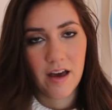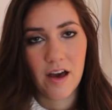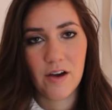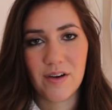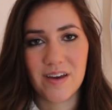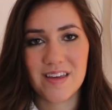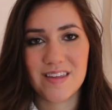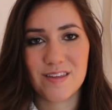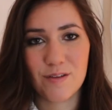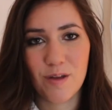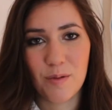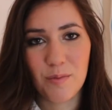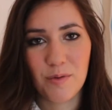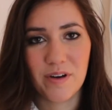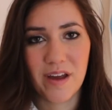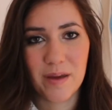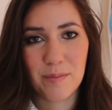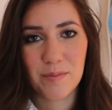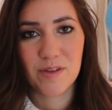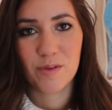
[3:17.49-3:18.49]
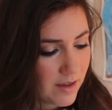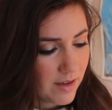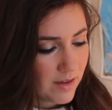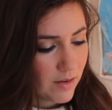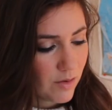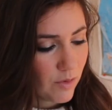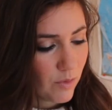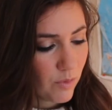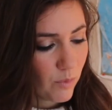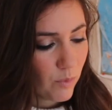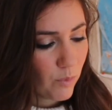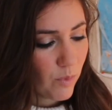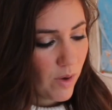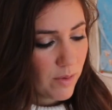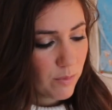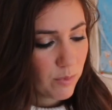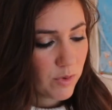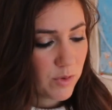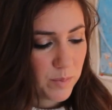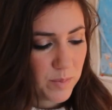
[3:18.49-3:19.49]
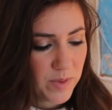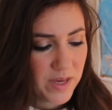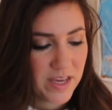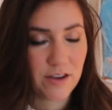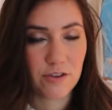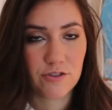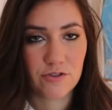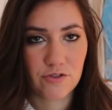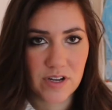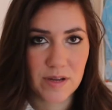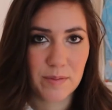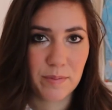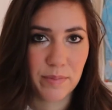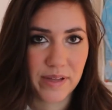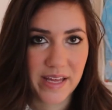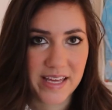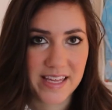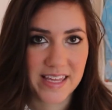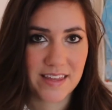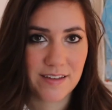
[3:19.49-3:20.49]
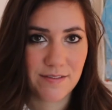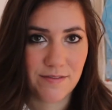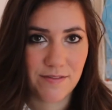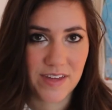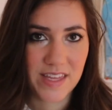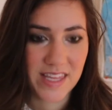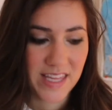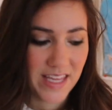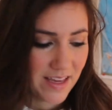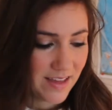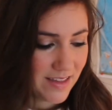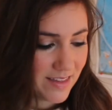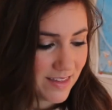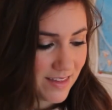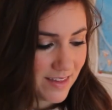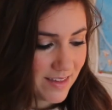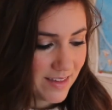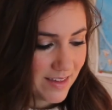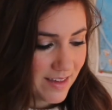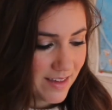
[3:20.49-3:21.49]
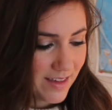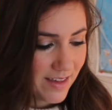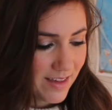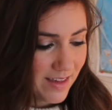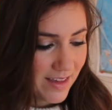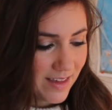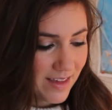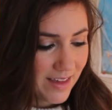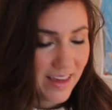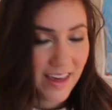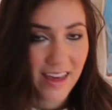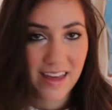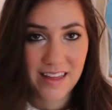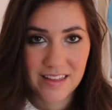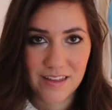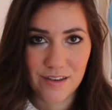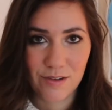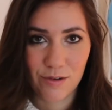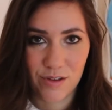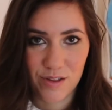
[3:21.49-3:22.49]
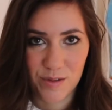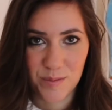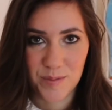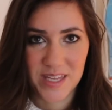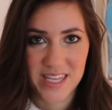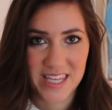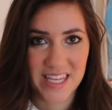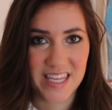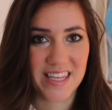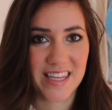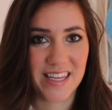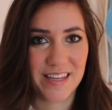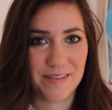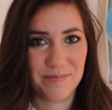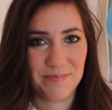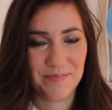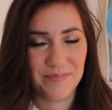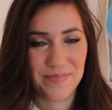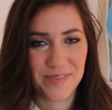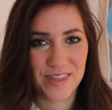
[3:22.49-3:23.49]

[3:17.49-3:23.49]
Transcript: Okay, so number nine is what would be your dream place to visit in the Christmas season?